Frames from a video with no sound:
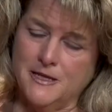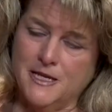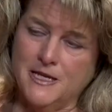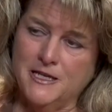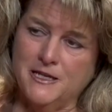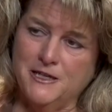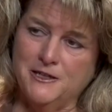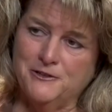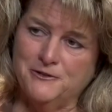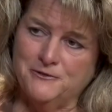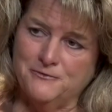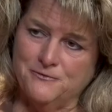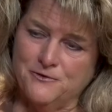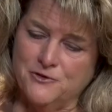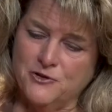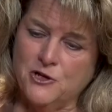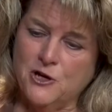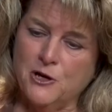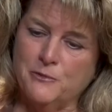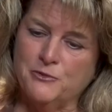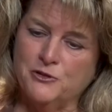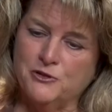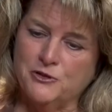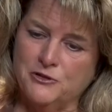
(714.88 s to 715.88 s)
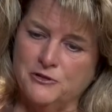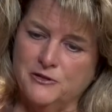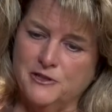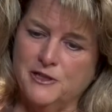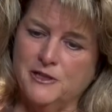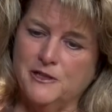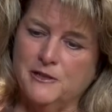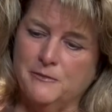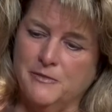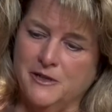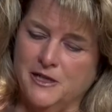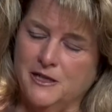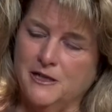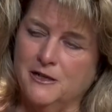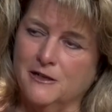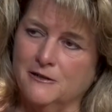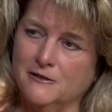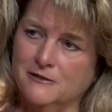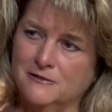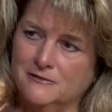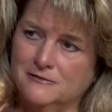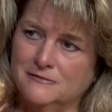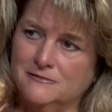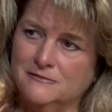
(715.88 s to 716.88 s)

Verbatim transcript: Thank you for the opportunity to be here.